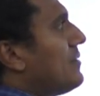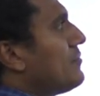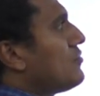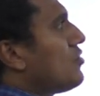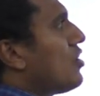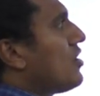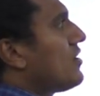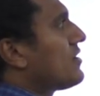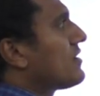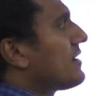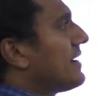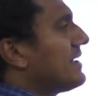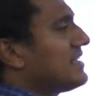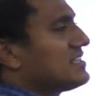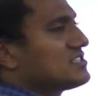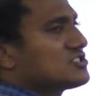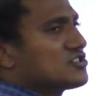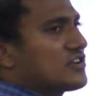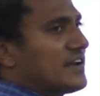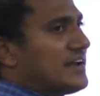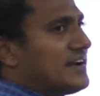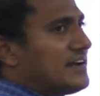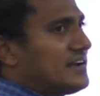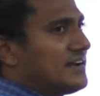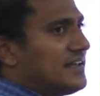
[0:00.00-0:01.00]
not drawing
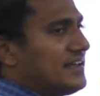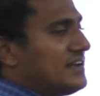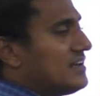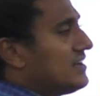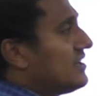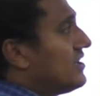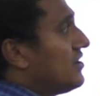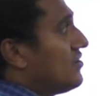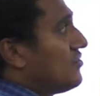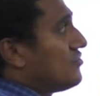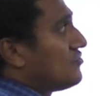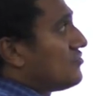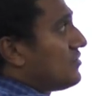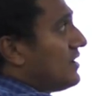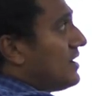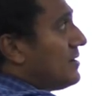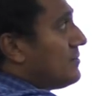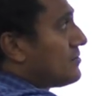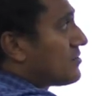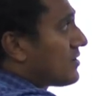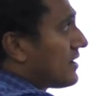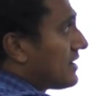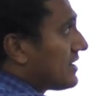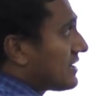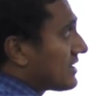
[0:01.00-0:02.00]
straight line, why I
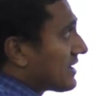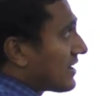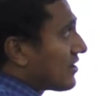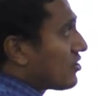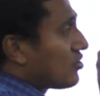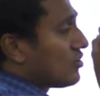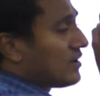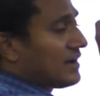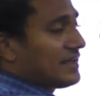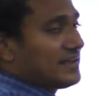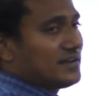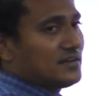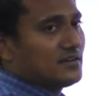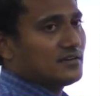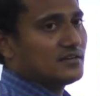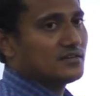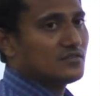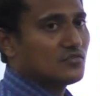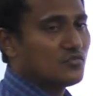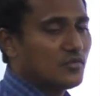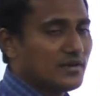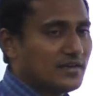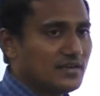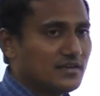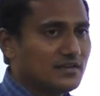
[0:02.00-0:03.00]
am drawing curved line?
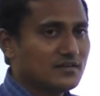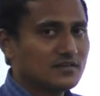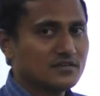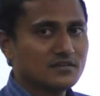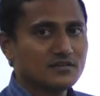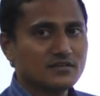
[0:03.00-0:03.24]
Why?